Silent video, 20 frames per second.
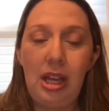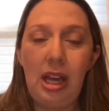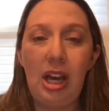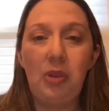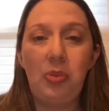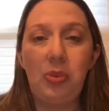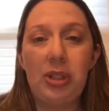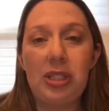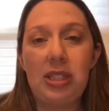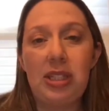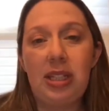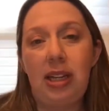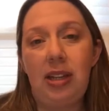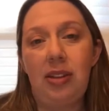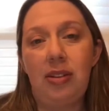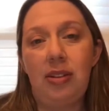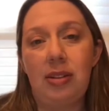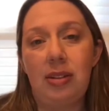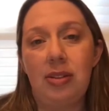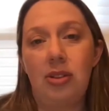And once again,
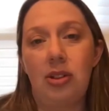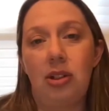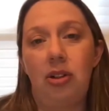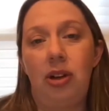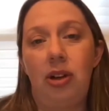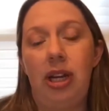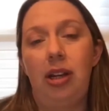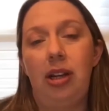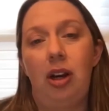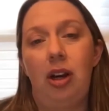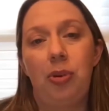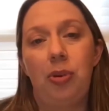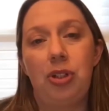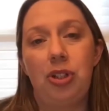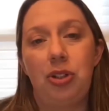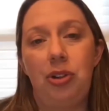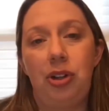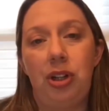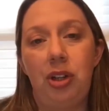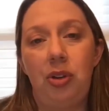this is a great
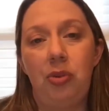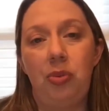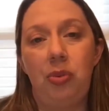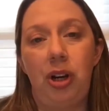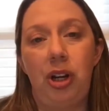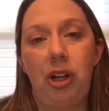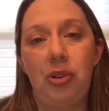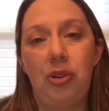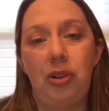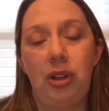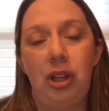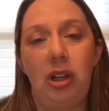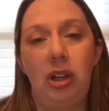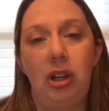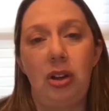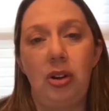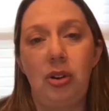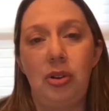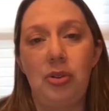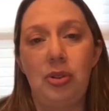opportunity where you can
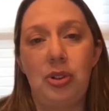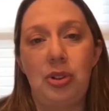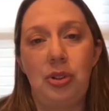go